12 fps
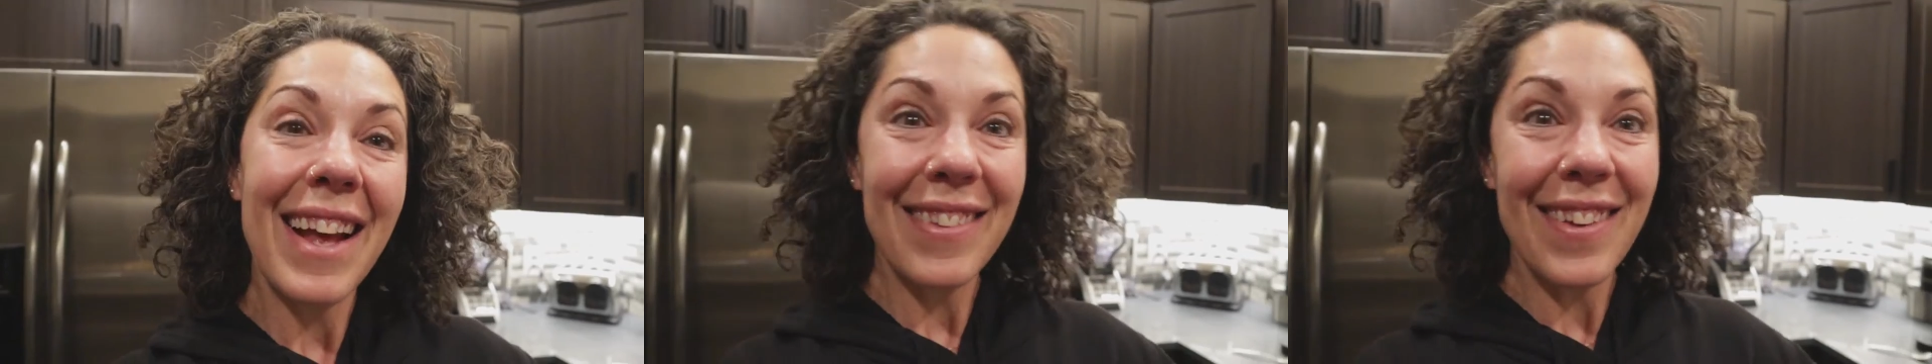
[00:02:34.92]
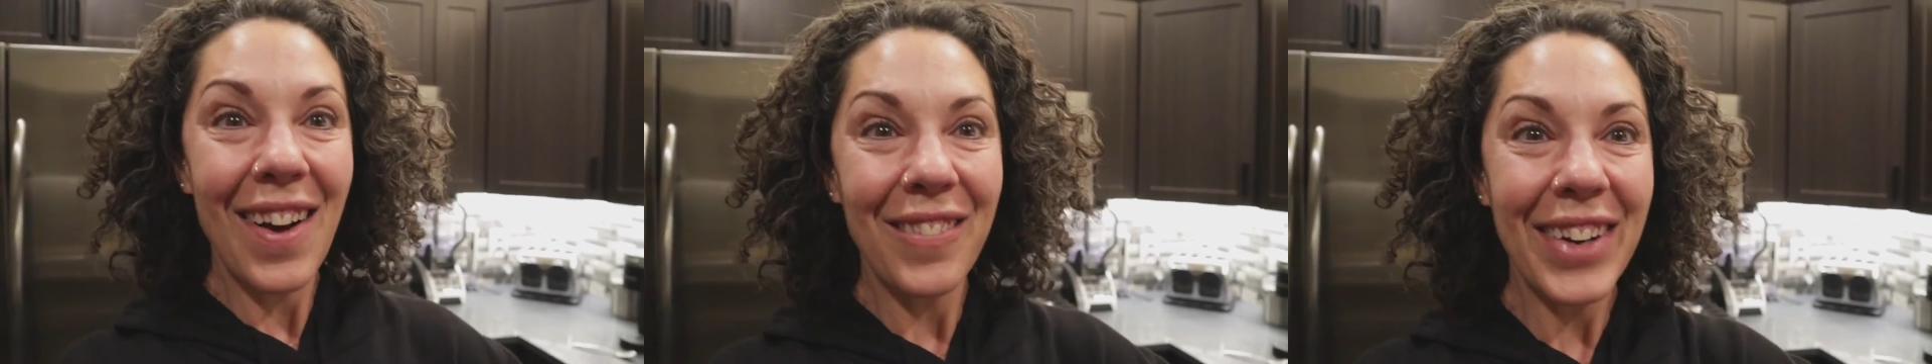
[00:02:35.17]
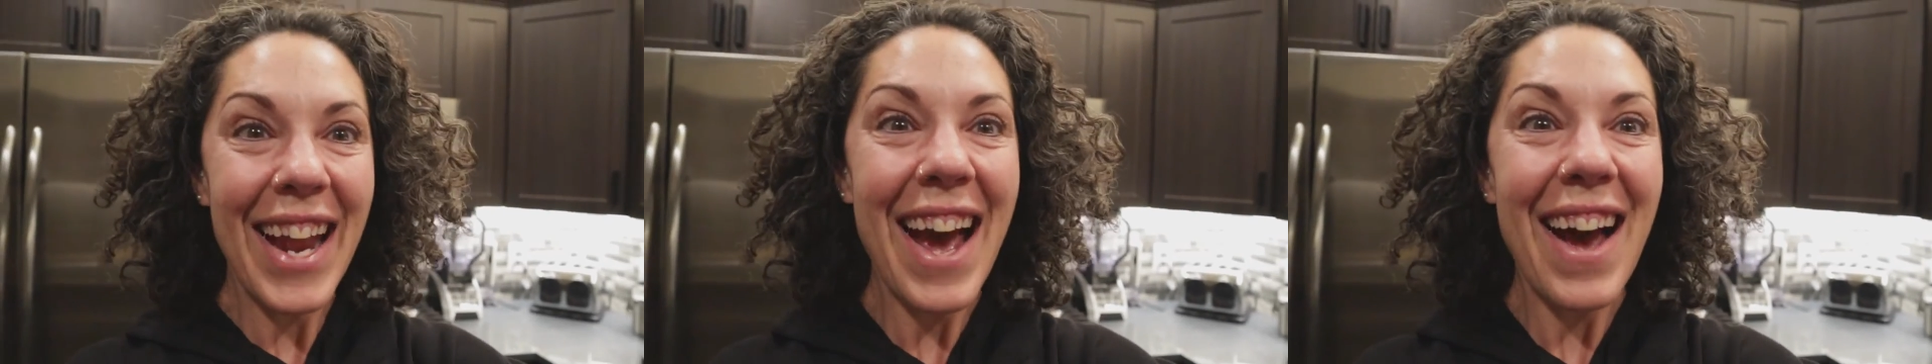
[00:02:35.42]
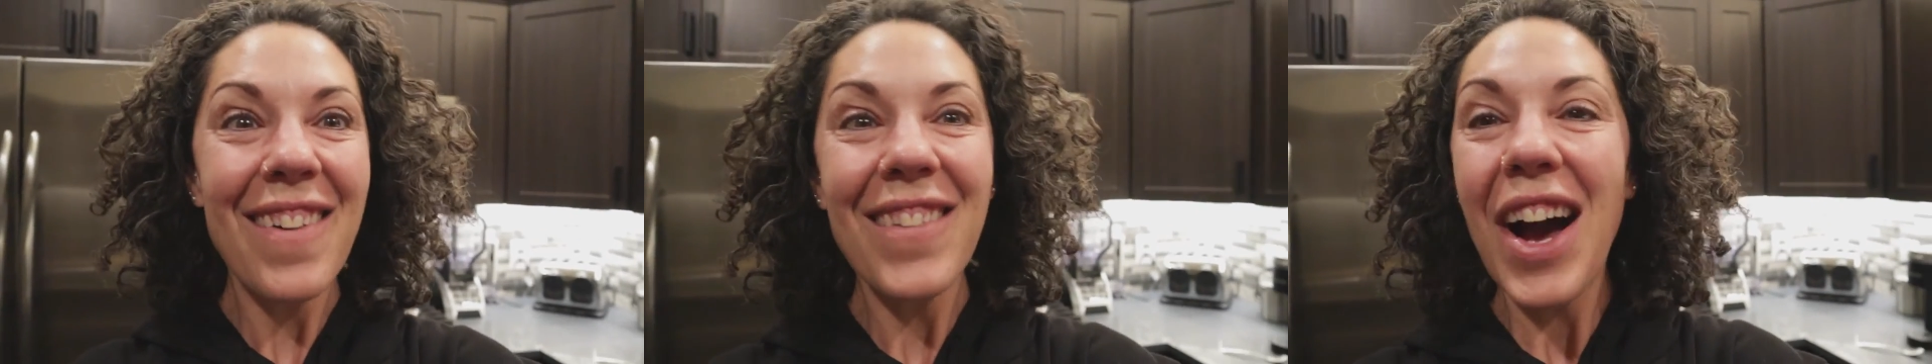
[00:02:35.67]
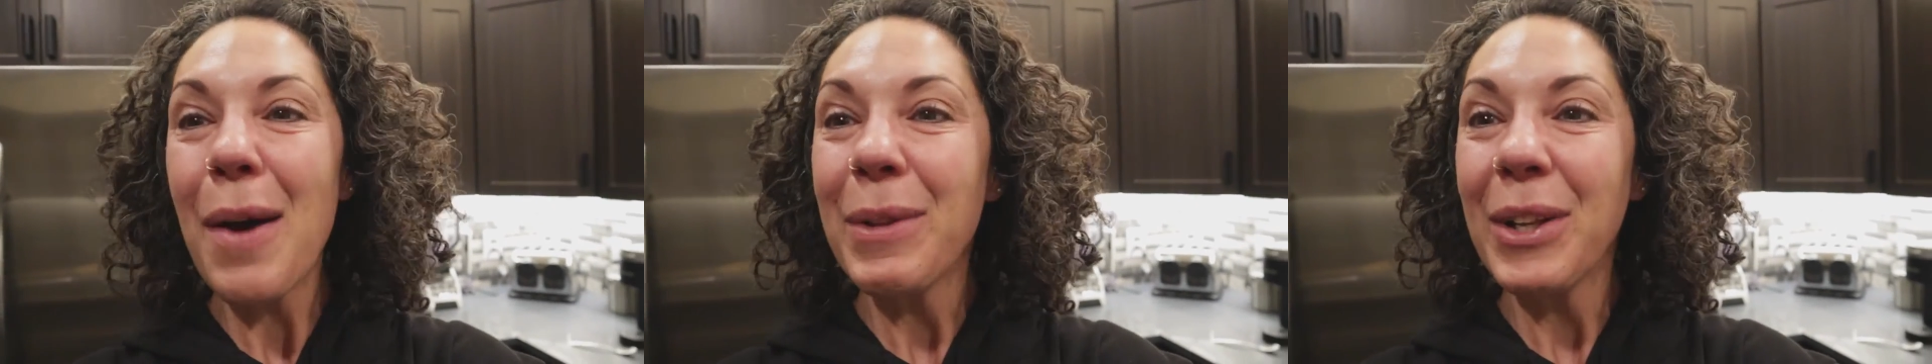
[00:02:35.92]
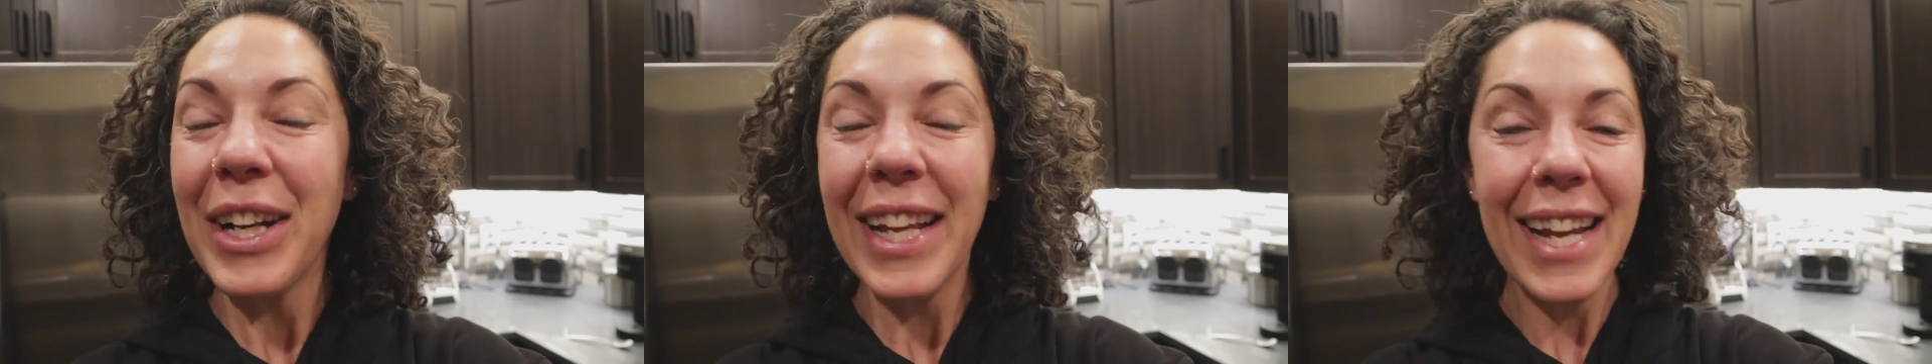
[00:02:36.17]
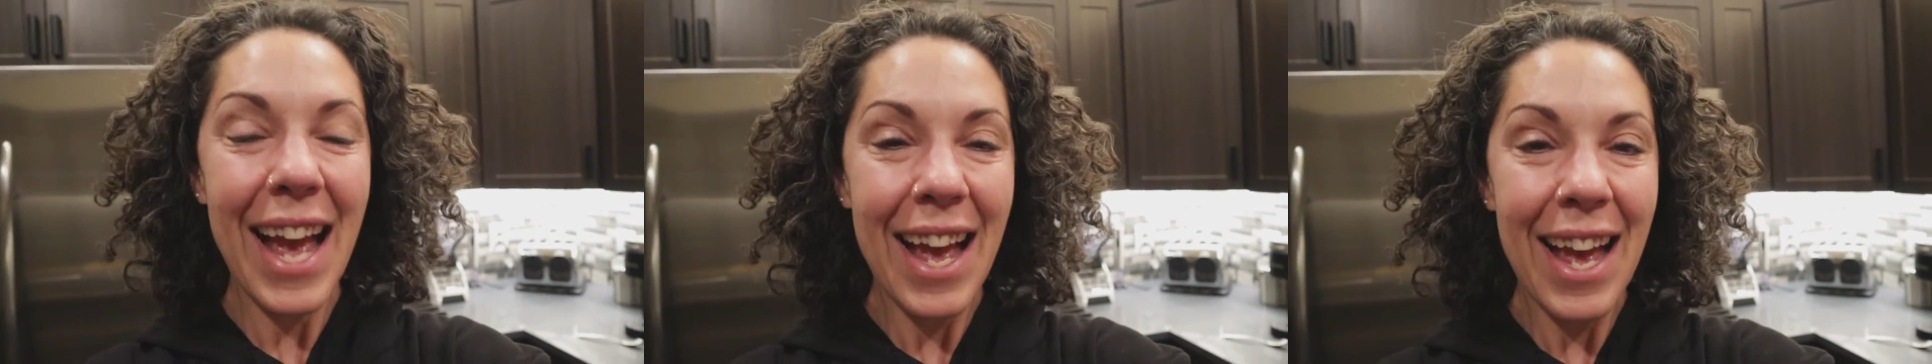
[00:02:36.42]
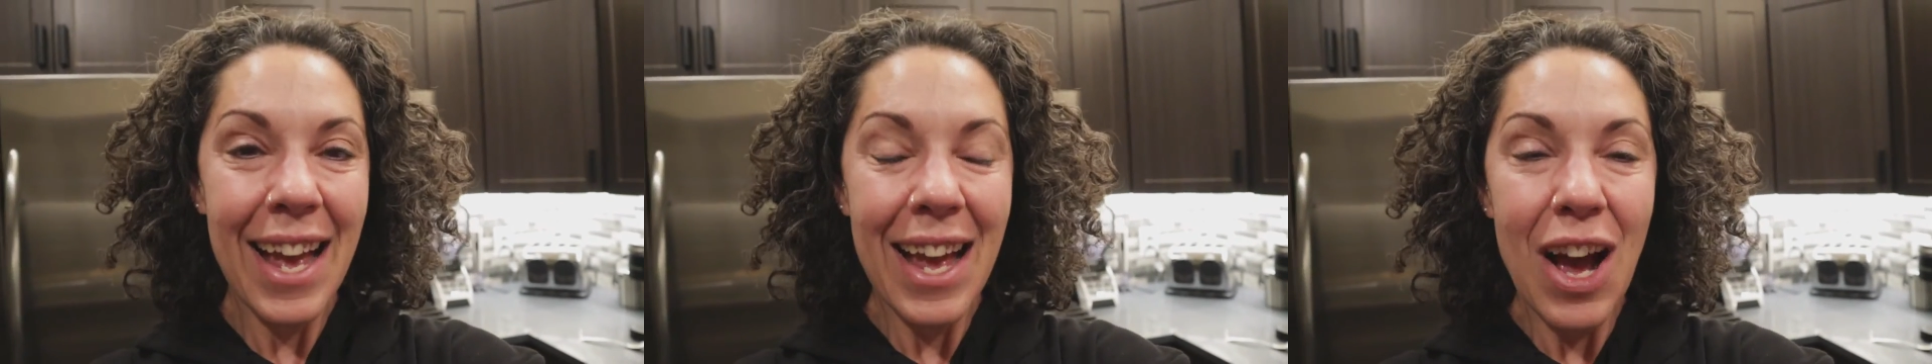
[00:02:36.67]
That's all for now. I'm
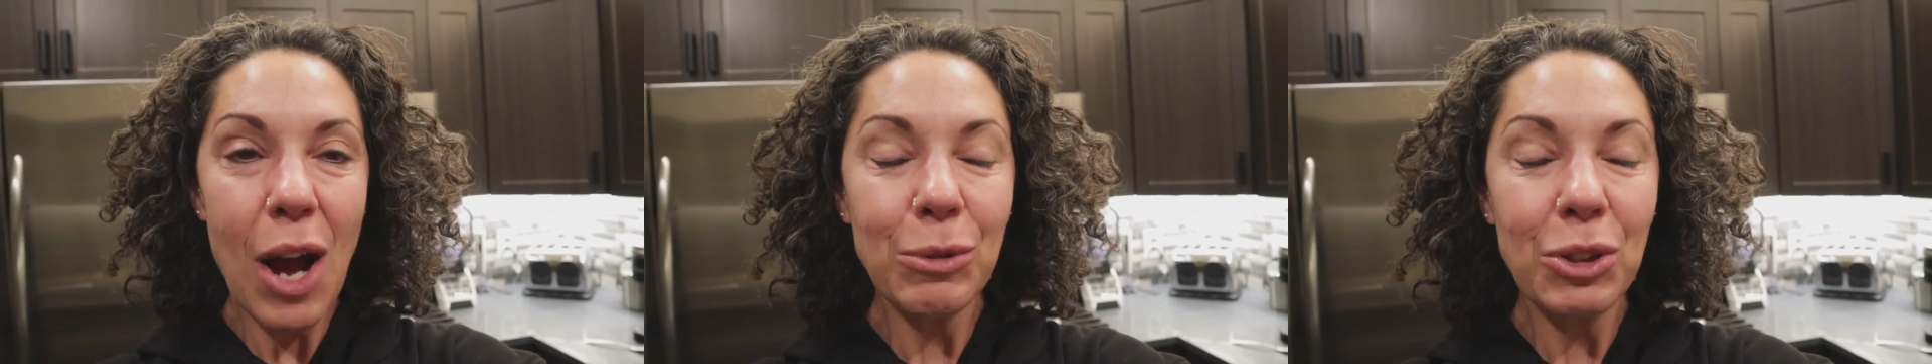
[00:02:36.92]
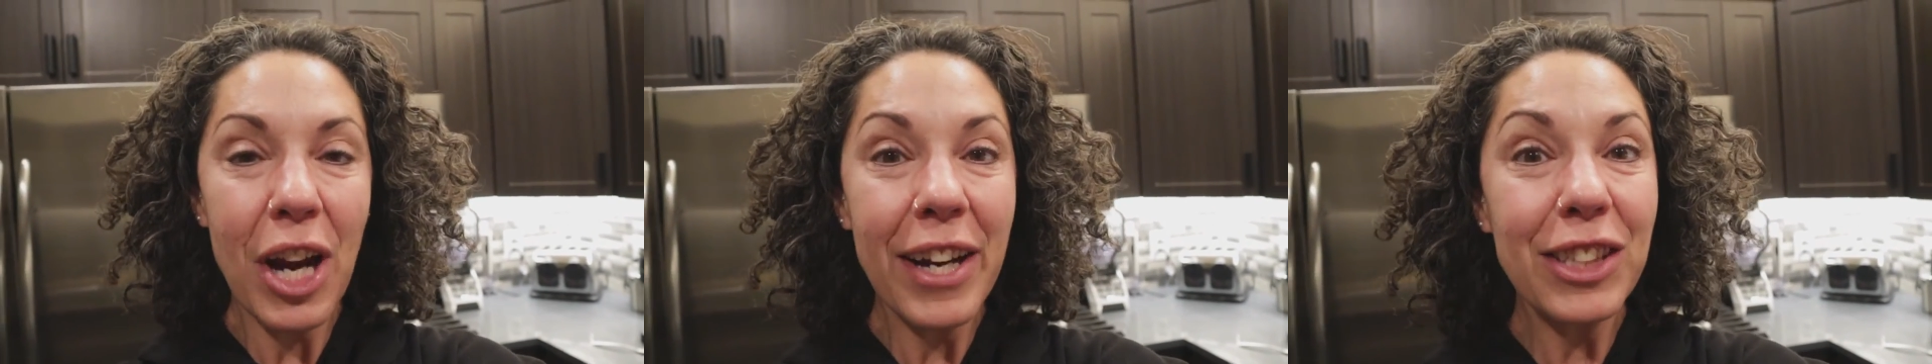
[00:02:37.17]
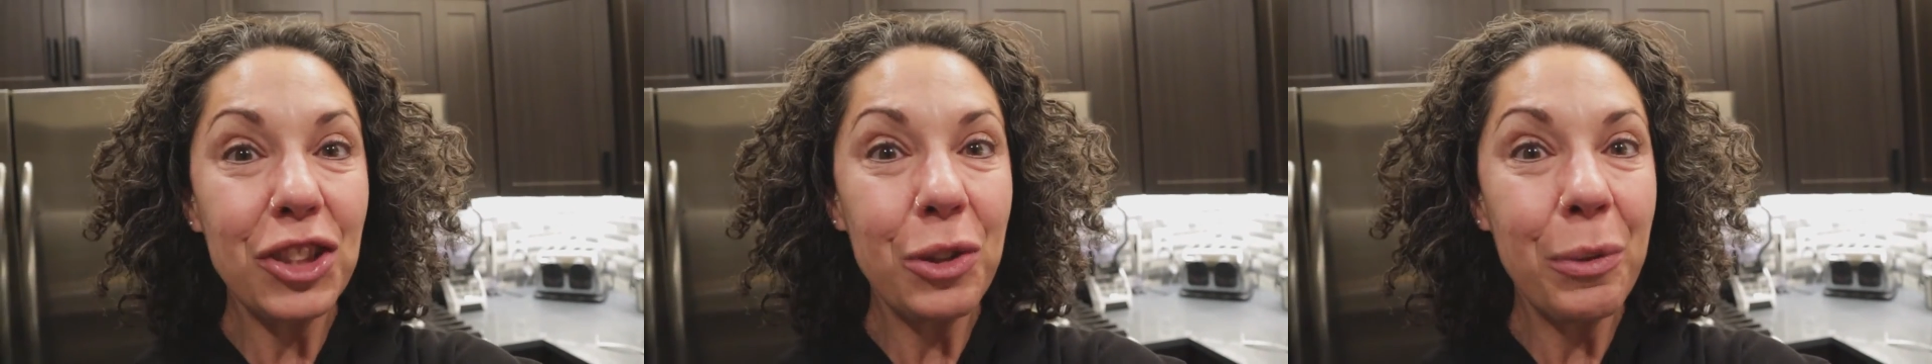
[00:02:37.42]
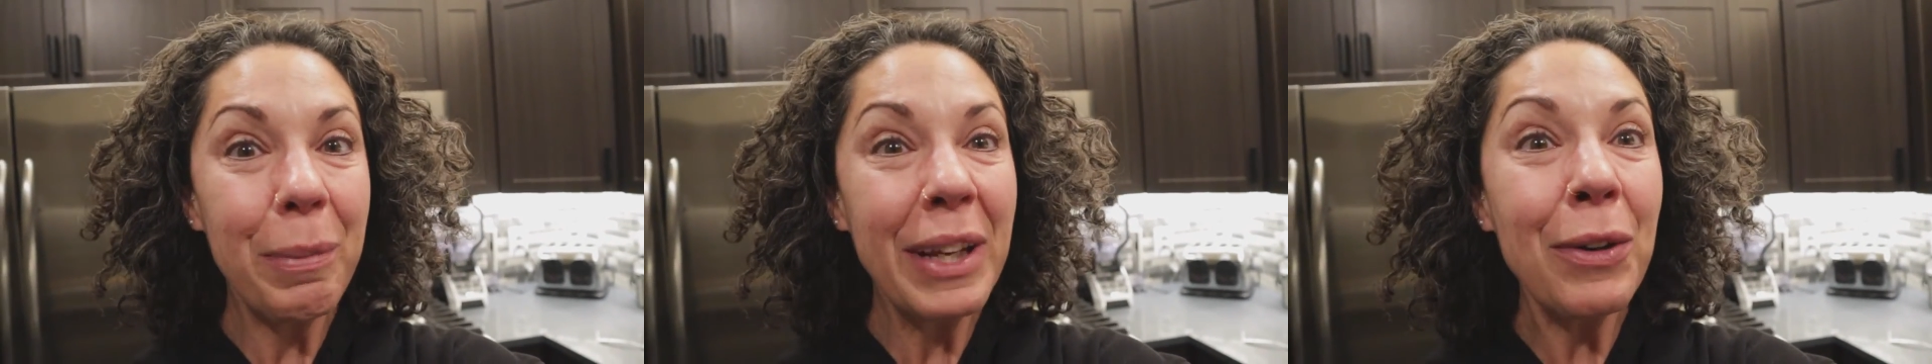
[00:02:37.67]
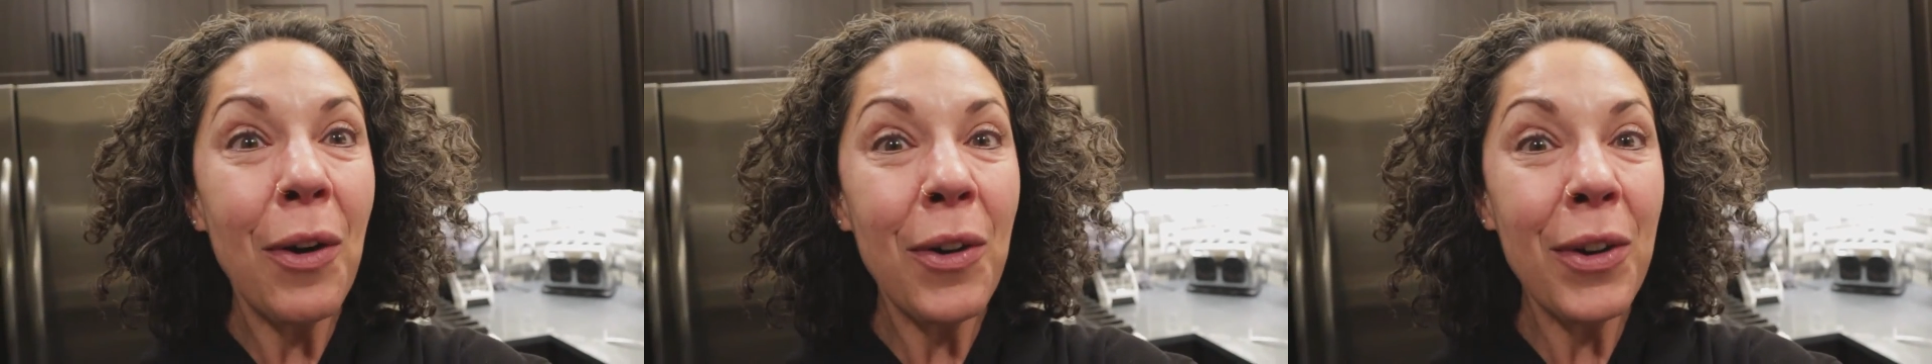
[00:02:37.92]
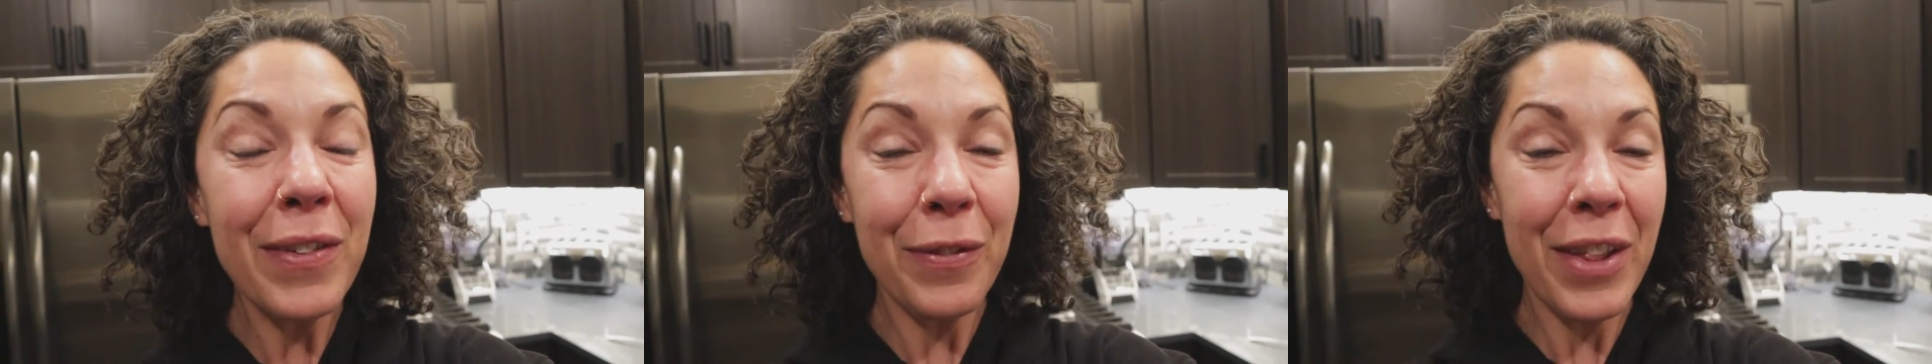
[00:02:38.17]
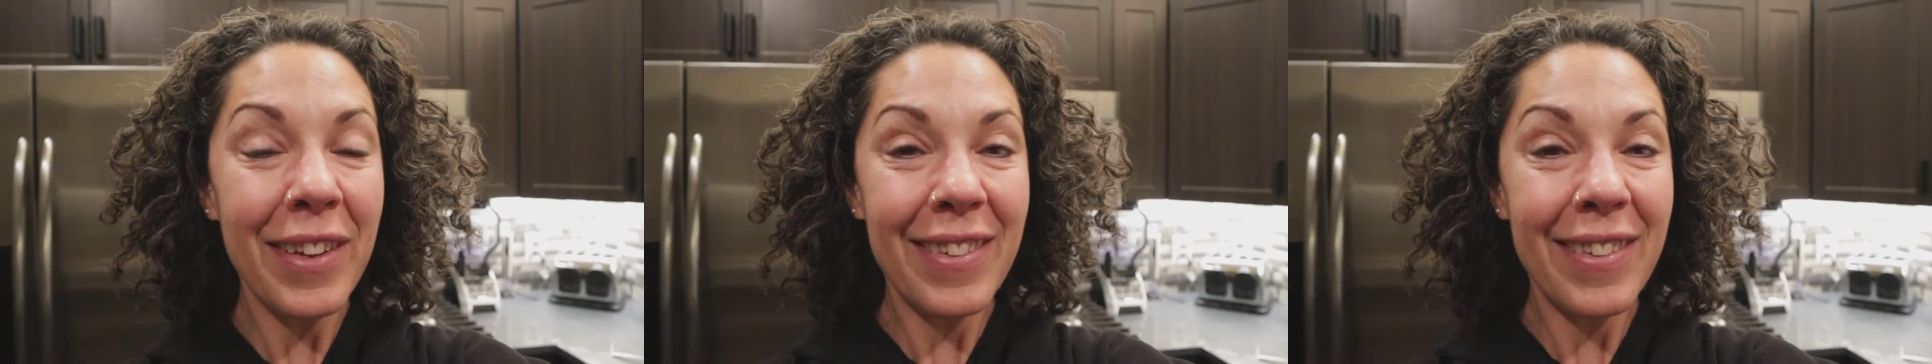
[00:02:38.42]
trying to shoot B-rolls for